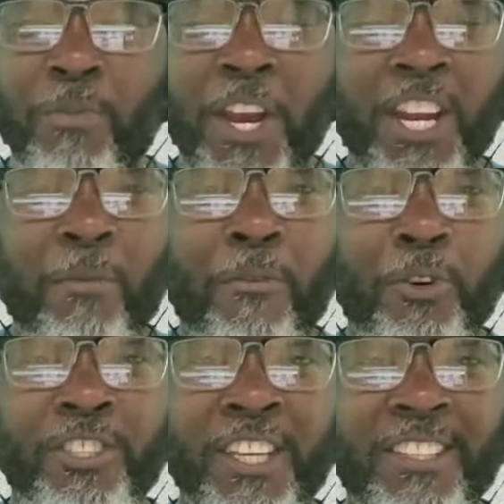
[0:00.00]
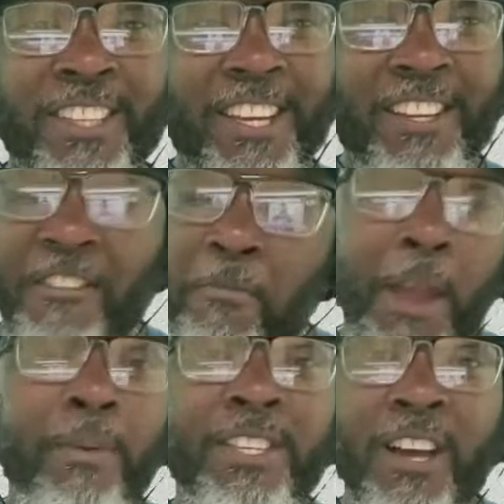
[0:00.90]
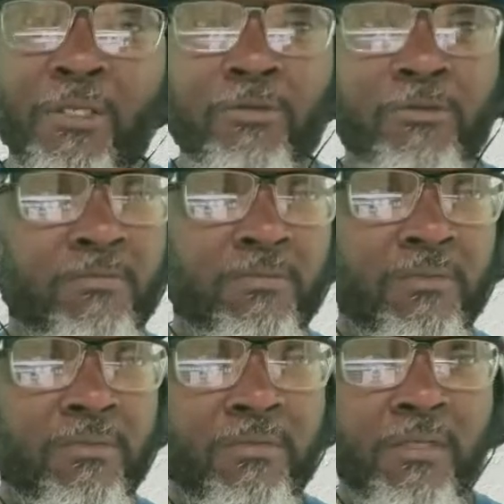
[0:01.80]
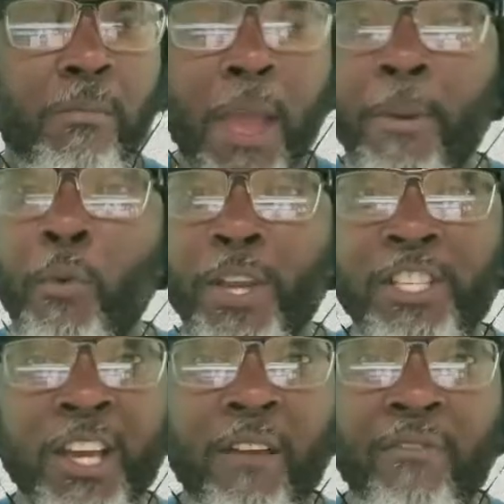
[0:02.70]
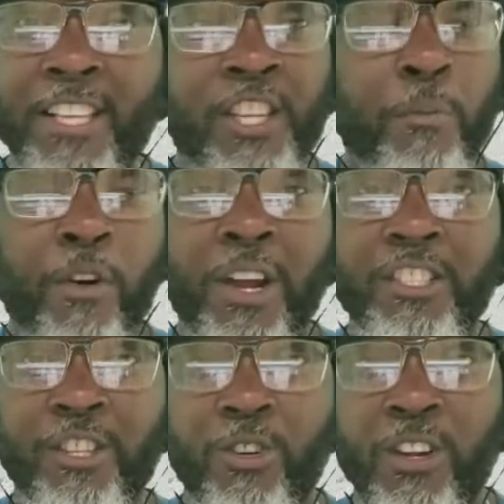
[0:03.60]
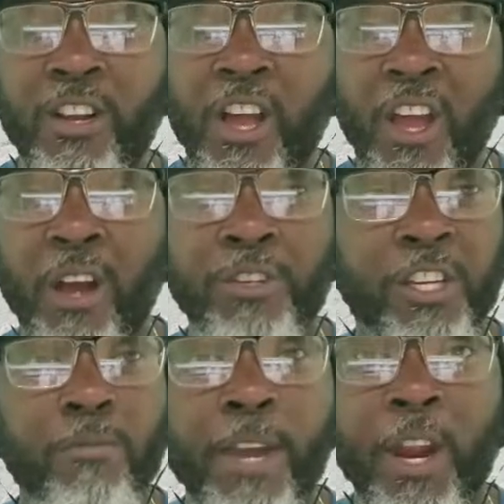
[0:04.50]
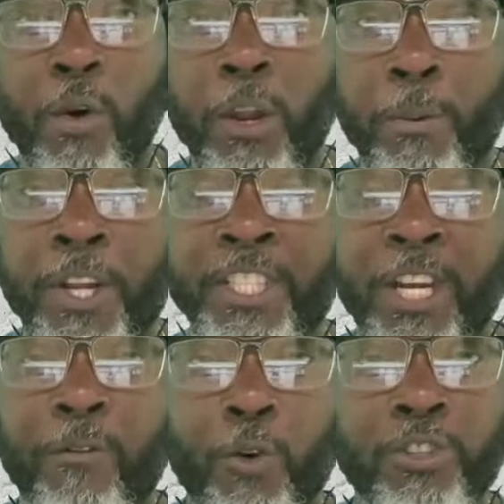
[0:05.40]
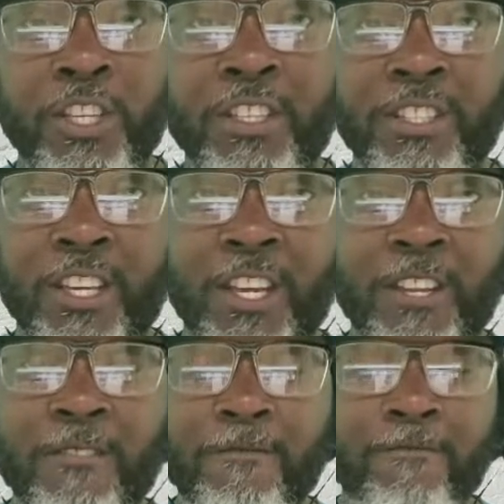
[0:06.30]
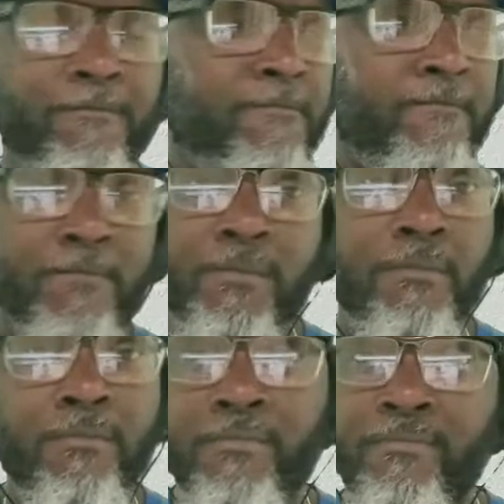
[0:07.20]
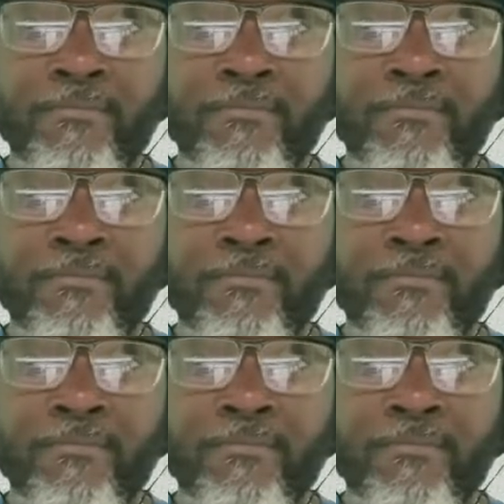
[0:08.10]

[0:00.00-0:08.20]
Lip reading: someone said next year we should be the number 14 seed. Maybe so. Maybe we should have that chip on our shoulder because the committee want to put us at a 14 seed.